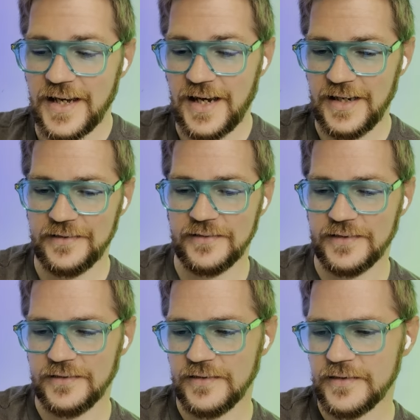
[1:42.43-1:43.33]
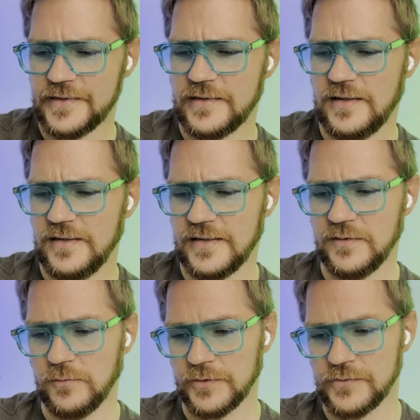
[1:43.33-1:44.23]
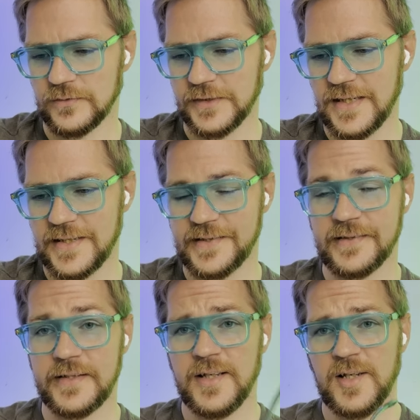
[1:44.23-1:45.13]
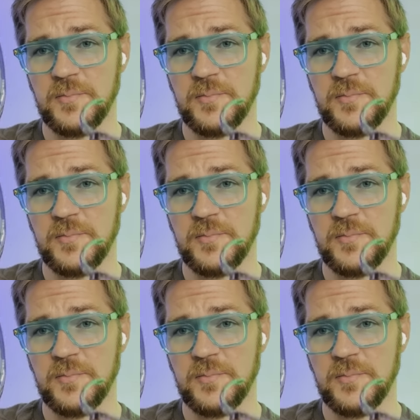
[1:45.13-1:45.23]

I think it does. I think it works really nicely.